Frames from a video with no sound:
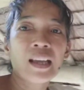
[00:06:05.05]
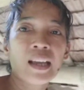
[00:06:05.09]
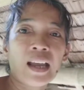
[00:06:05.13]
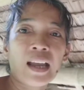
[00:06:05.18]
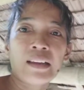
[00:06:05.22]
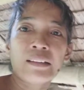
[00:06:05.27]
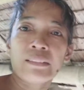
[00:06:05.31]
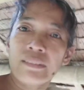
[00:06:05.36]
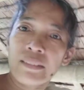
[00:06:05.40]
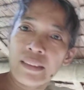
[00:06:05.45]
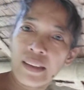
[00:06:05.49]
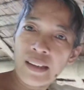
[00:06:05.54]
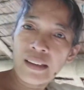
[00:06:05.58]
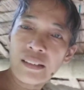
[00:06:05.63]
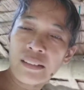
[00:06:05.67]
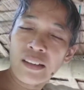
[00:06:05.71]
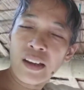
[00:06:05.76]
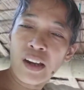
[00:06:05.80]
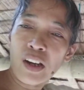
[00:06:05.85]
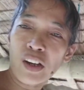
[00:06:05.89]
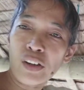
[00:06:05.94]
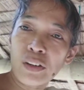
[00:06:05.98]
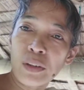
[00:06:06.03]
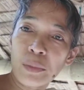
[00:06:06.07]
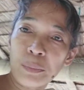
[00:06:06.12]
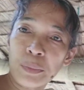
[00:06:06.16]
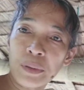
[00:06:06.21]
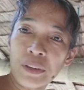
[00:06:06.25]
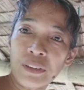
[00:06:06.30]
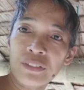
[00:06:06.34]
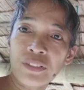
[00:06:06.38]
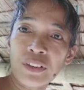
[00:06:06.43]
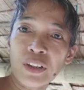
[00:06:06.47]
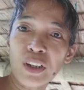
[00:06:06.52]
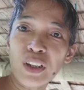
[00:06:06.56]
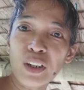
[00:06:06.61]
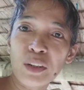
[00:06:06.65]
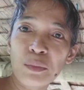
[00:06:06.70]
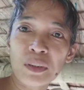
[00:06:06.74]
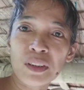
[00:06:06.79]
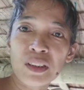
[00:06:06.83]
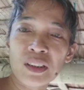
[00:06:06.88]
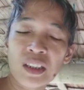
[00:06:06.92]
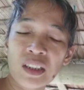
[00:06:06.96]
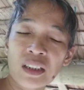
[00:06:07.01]
I think they're the preferred
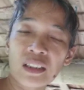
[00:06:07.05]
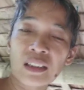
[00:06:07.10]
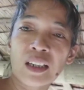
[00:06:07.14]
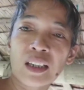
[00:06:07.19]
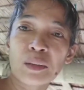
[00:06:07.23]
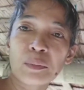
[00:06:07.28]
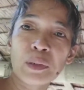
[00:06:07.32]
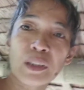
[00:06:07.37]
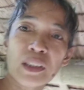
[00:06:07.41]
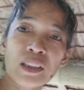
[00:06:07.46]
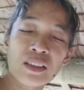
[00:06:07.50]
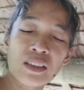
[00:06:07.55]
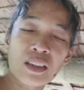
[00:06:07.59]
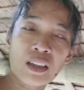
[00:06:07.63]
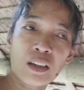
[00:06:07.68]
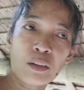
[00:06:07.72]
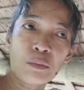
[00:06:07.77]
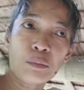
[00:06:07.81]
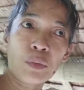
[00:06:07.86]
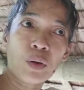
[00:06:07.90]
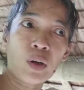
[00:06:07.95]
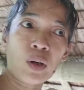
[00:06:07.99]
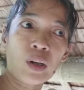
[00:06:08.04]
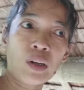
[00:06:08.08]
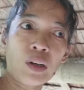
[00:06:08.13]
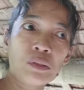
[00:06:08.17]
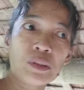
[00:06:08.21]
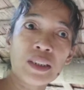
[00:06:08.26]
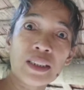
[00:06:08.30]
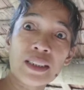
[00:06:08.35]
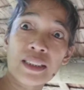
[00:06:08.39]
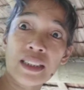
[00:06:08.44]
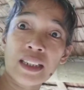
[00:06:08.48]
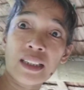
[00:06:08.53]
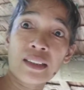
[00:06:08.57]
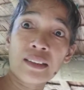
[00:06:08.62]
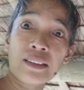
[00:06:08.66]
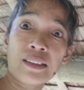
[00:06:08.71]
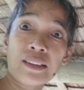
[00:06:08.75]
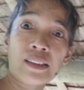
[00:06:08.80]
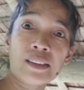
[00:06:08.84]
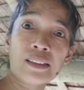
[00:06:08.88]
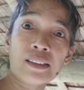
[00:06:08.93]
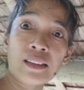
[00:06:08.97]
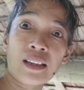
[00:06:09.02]
material because they're more
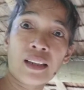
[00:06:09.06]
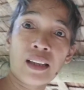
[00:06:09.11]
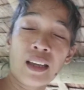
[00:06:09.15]
resilient,